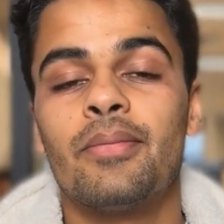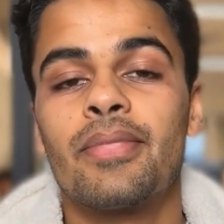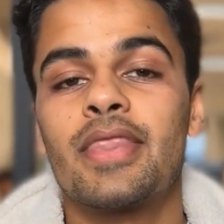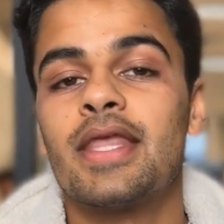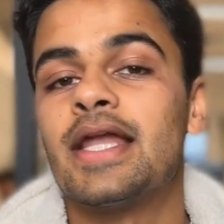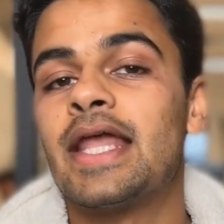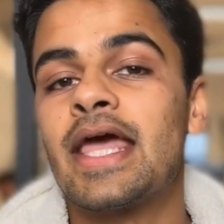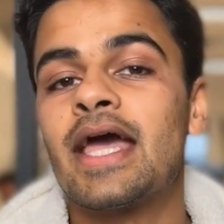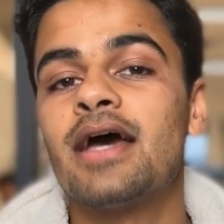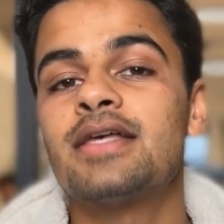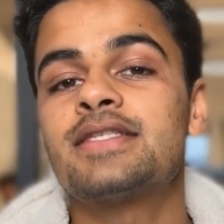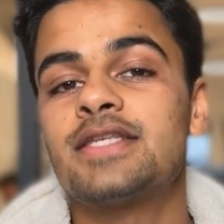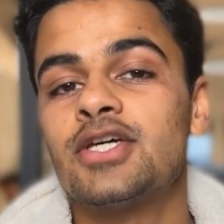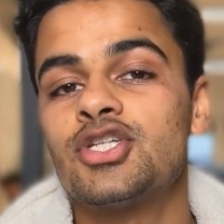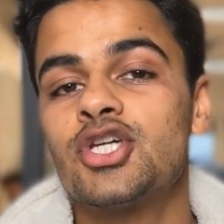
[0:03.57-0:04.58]
an AI
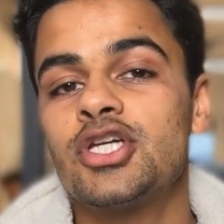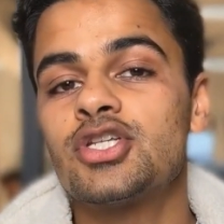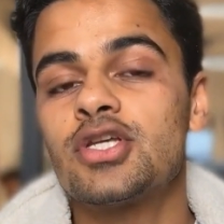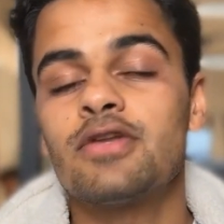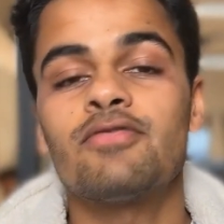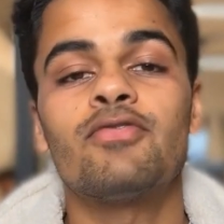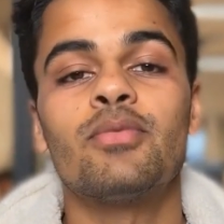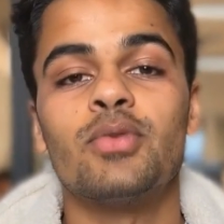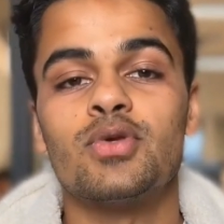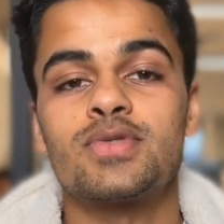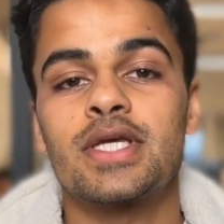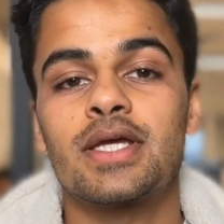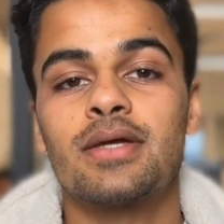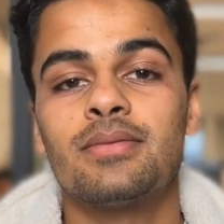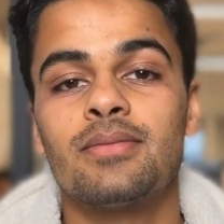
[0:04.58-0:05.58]
search engine for
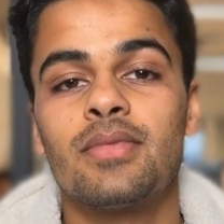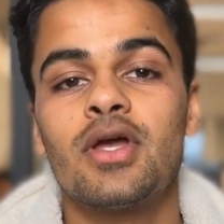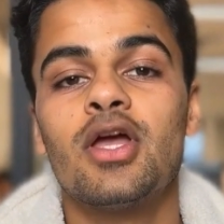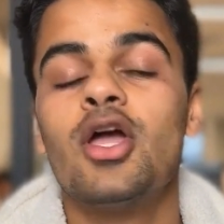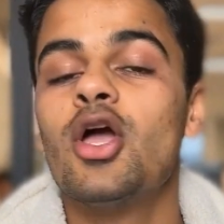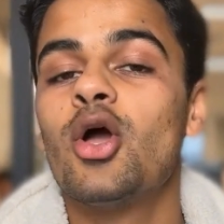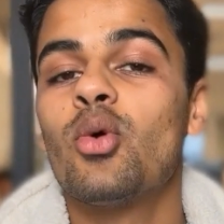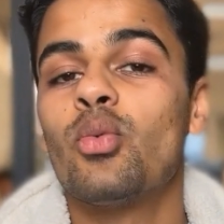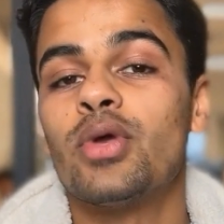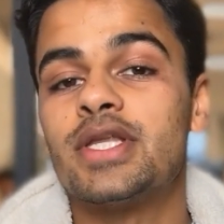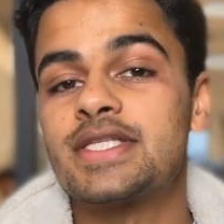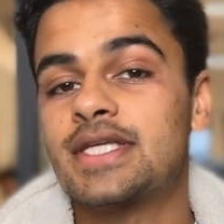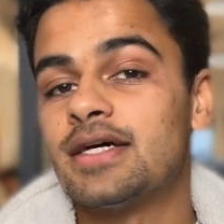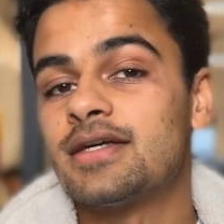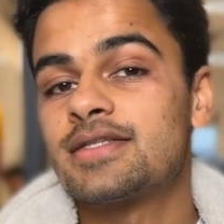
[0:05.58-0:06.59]
music. We
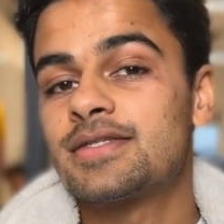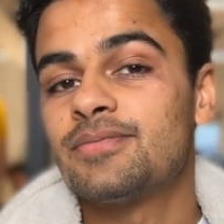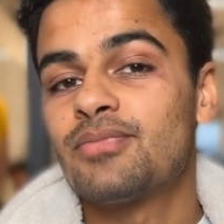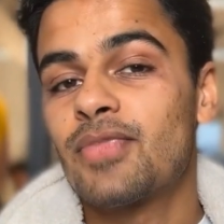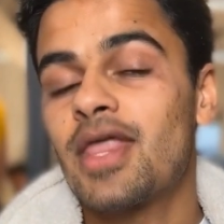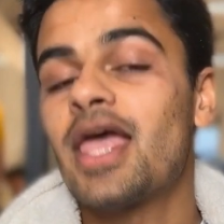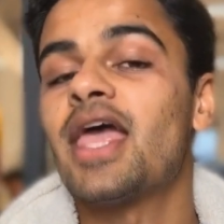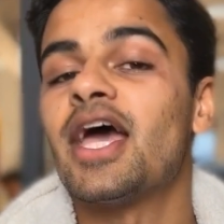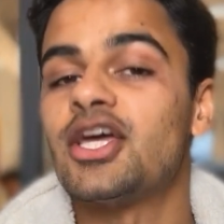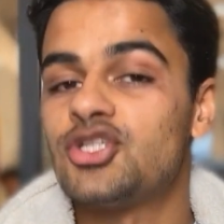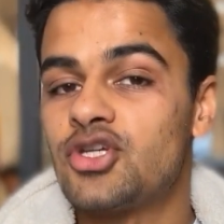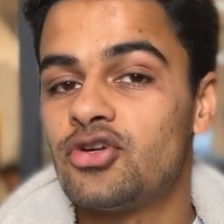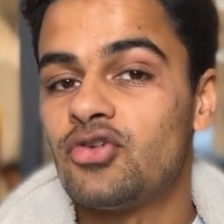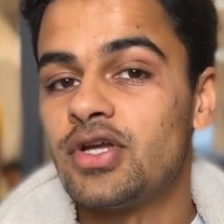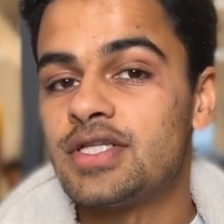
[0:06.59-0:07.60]
discuss
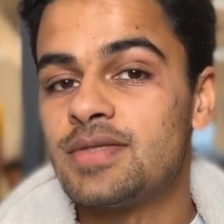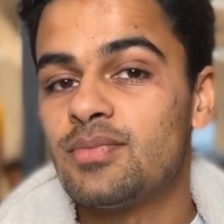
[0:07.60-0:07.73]
AI-generated